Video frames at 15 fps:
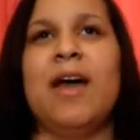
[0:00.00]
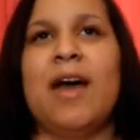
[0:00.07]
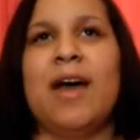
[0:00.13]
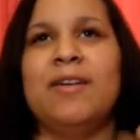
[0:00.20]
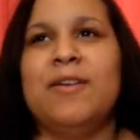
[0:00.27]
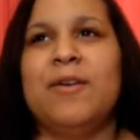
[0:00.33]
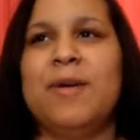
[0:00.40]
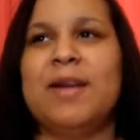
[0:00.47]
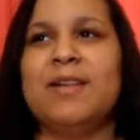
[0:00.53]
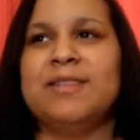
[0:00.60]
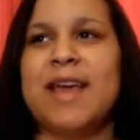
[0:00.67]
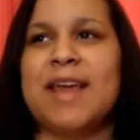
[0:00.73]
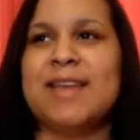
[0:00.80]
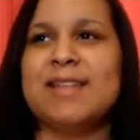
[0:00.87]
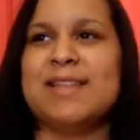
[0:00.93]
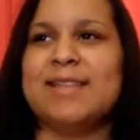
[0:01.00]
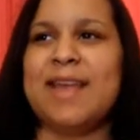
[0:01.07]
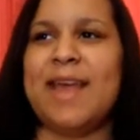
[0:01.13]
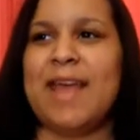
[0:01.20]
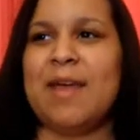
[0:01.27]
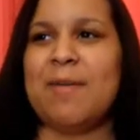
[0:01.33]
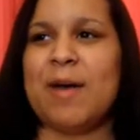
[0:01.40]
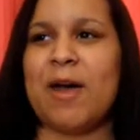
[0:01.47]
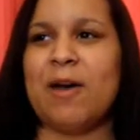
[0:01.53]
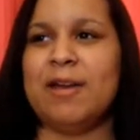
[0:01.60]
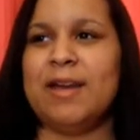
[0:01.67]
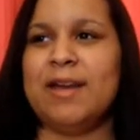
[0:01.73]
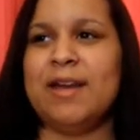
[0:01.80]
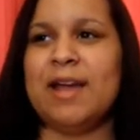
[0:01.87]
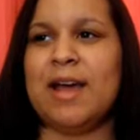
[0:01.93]
don't know what else I could say about
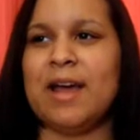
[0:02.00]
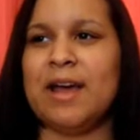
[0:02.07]
it.